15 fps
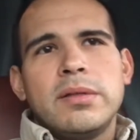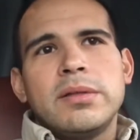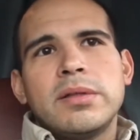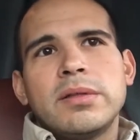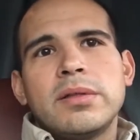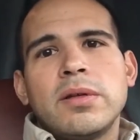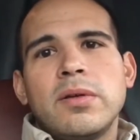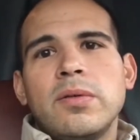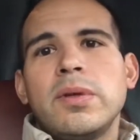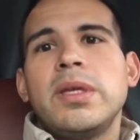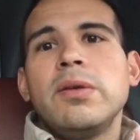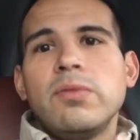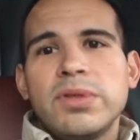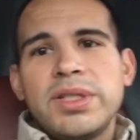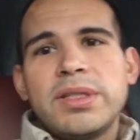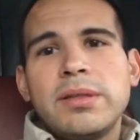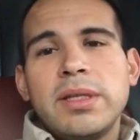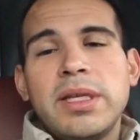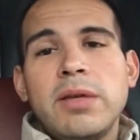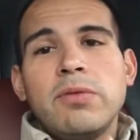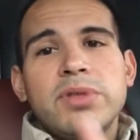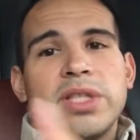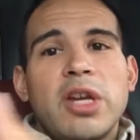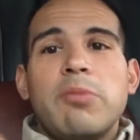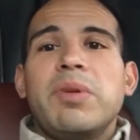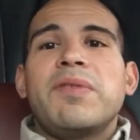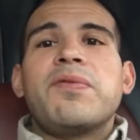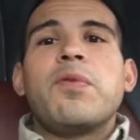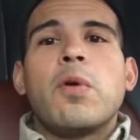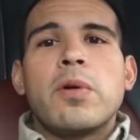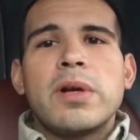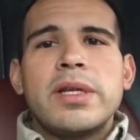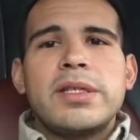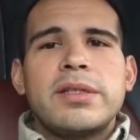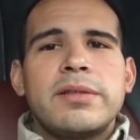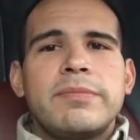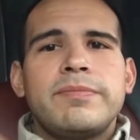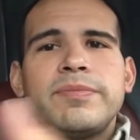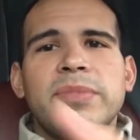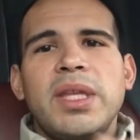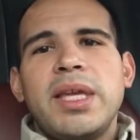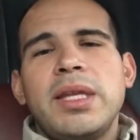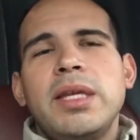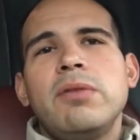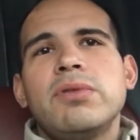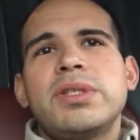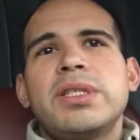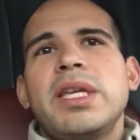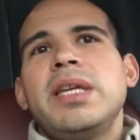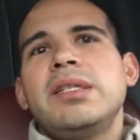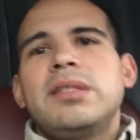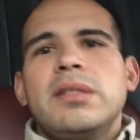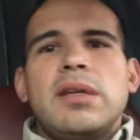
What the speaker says: So he was there before us, and he was staged